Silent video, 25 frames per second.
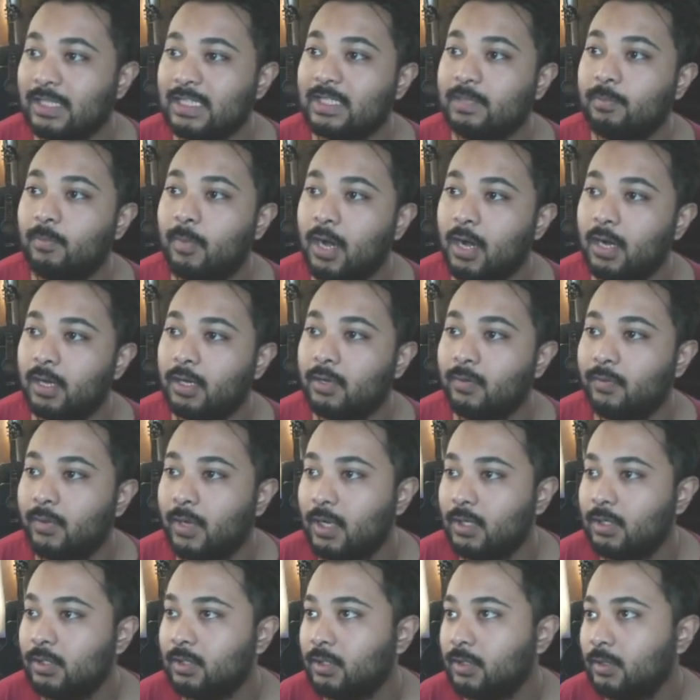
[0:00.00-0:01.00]
Spark
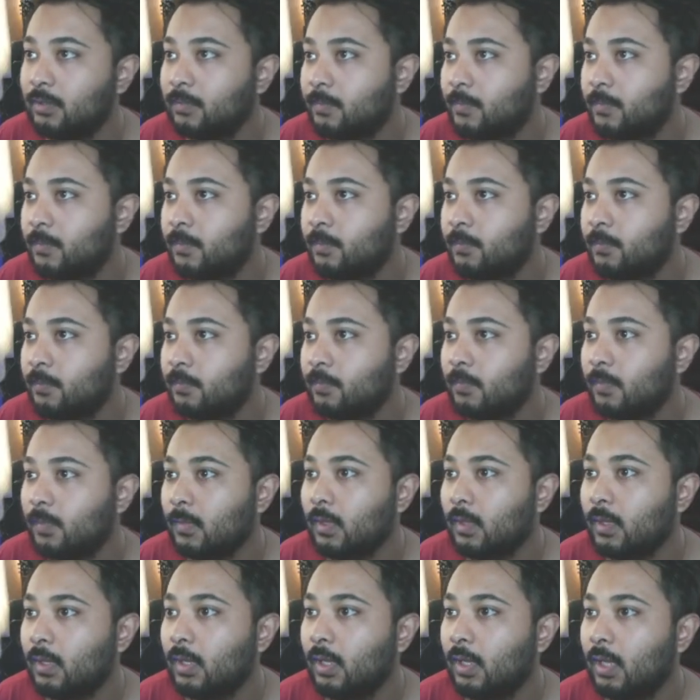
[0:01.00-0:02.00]
range,
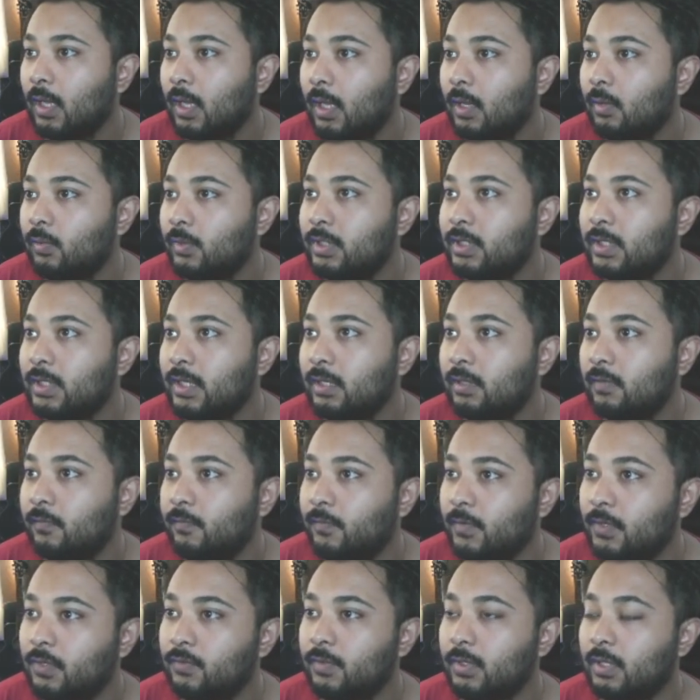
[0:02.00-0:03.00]
and we take the
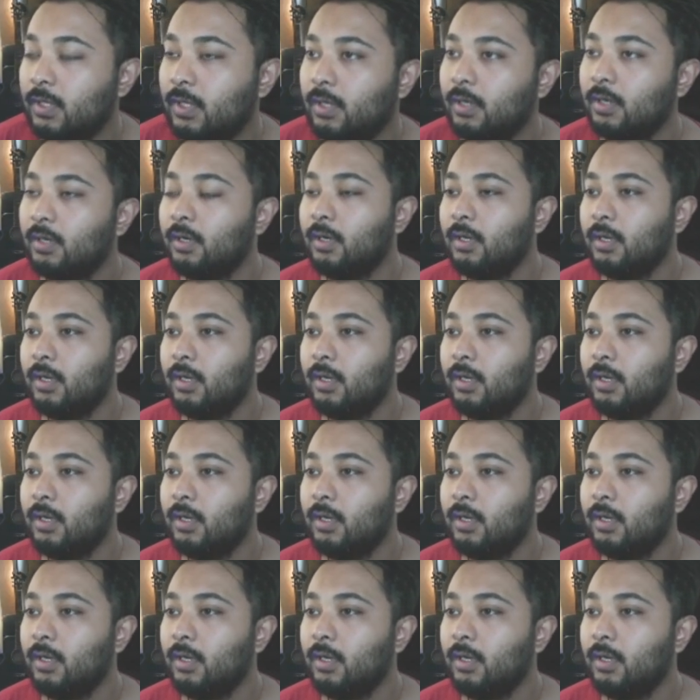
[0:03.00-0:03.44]
victory there.